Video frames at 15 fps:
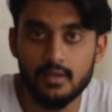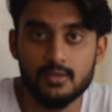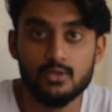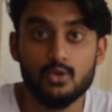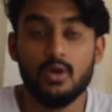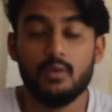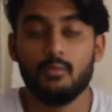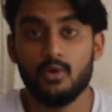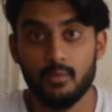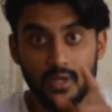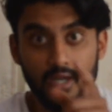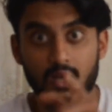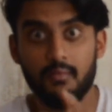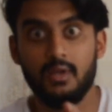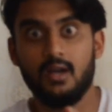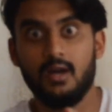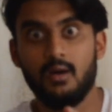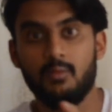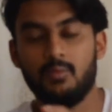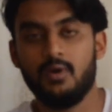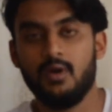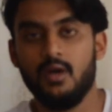So I'm going to be coming
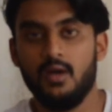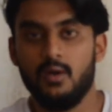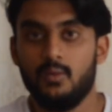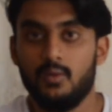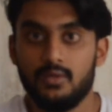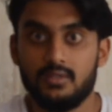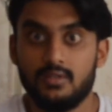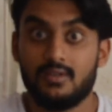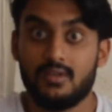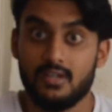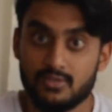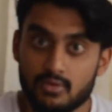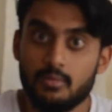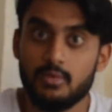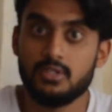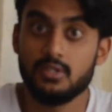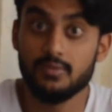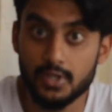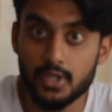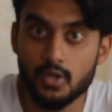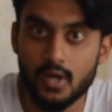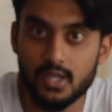up with a transformation
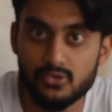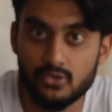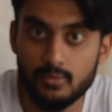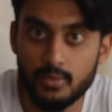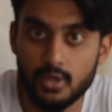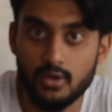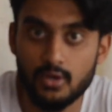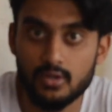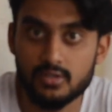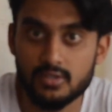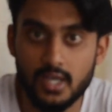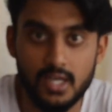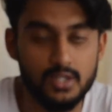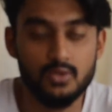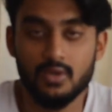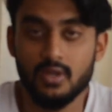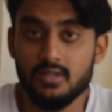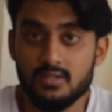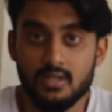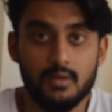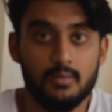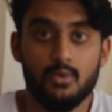video as well because as you can
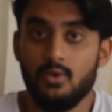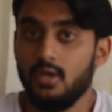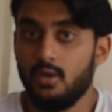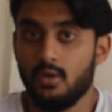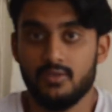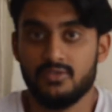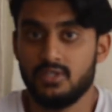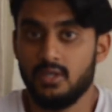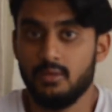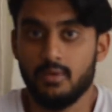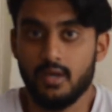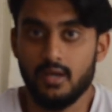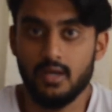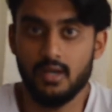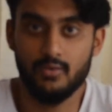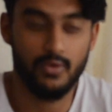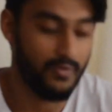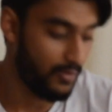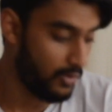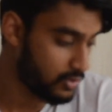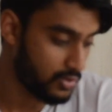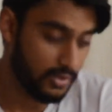see I'm totally out of shape right now.
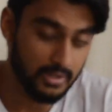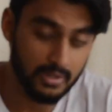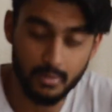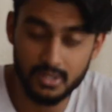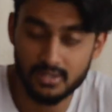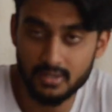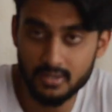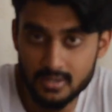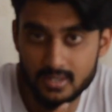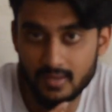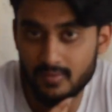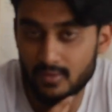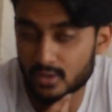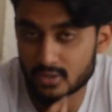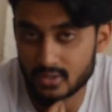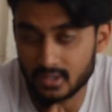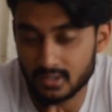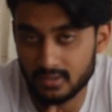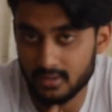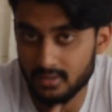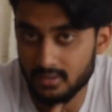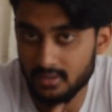I've lost all the muscles, I've lost all
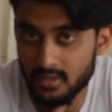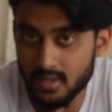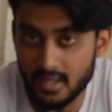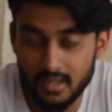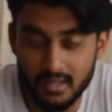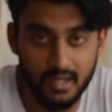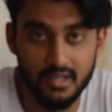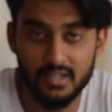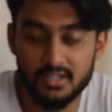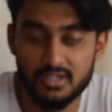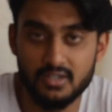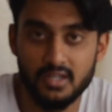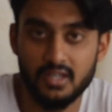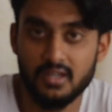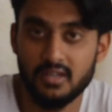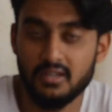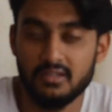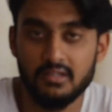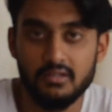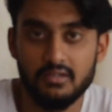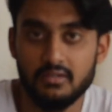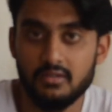the conditioning
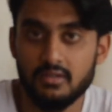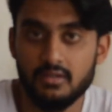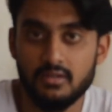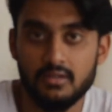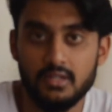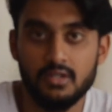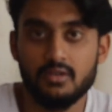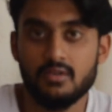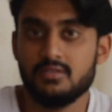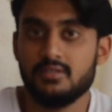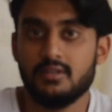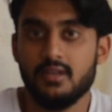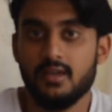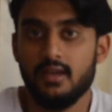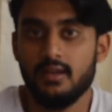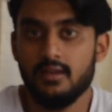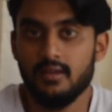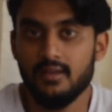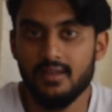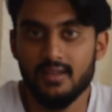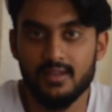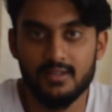and the uh, endurance that I had.
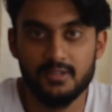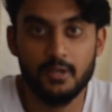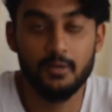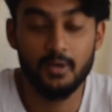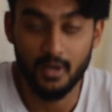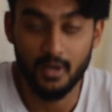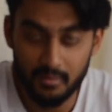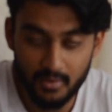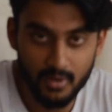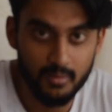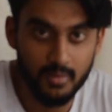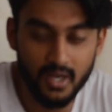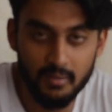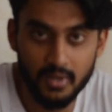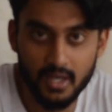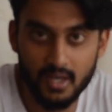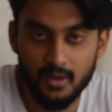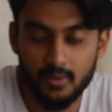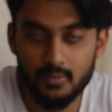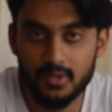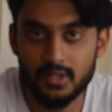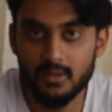So I'm going to be coming
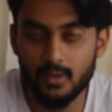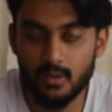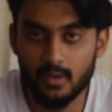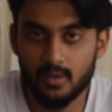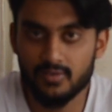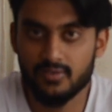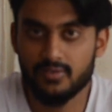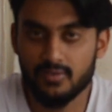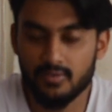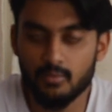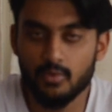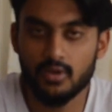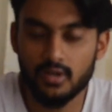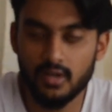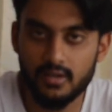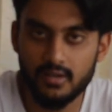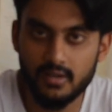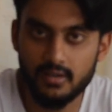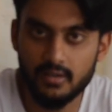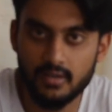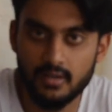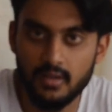up with a lot of more
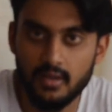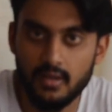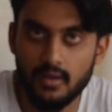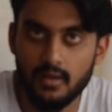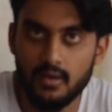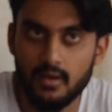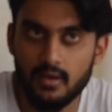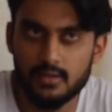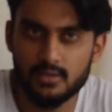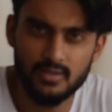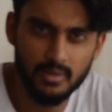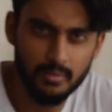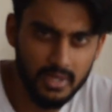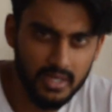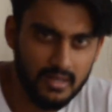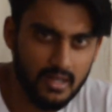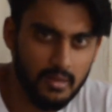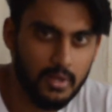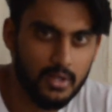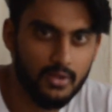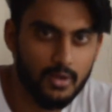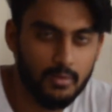content uh, so in the meantime,
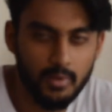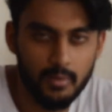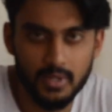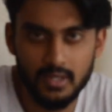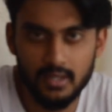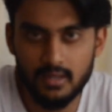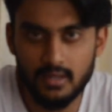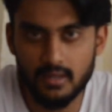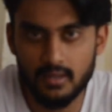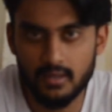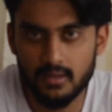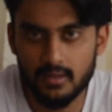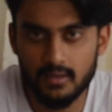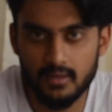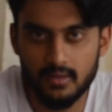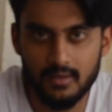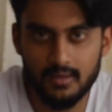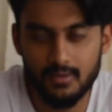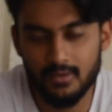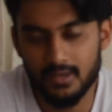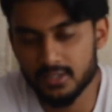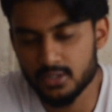I thought maybe you
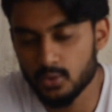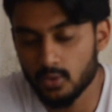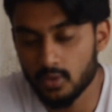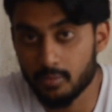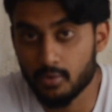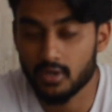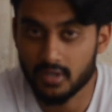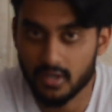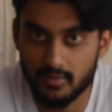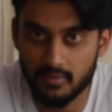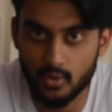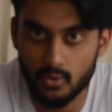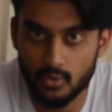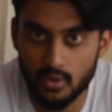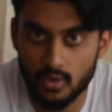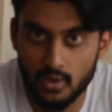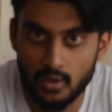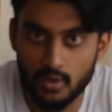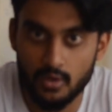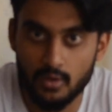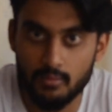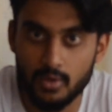know let's do a product review
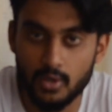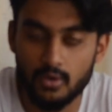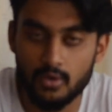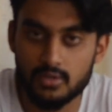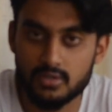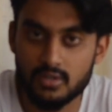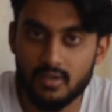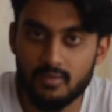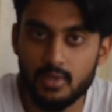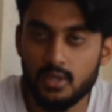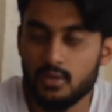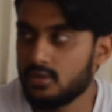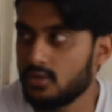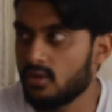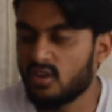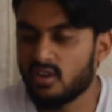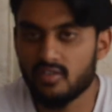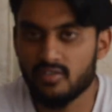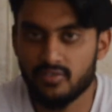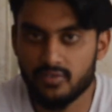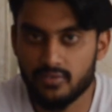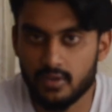because I've been using a lot
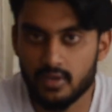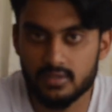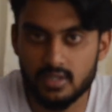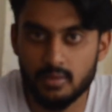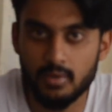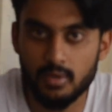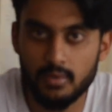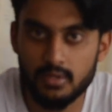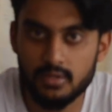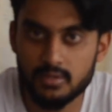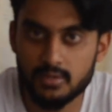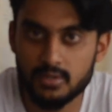of uh, supplements.